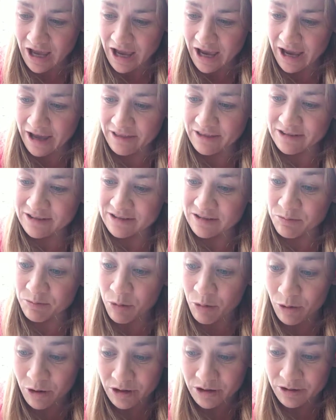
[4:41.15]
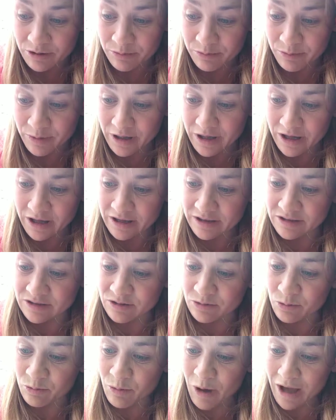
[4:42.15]
And this is important
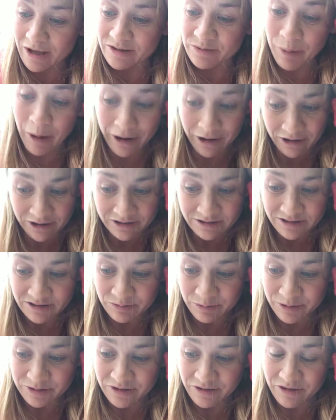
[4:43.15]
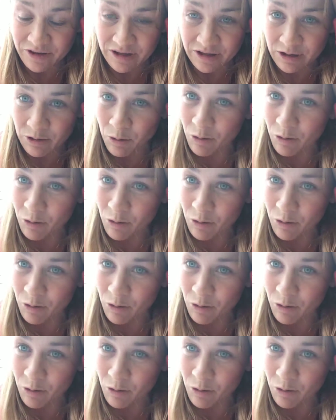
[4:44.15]
because as parents specifically,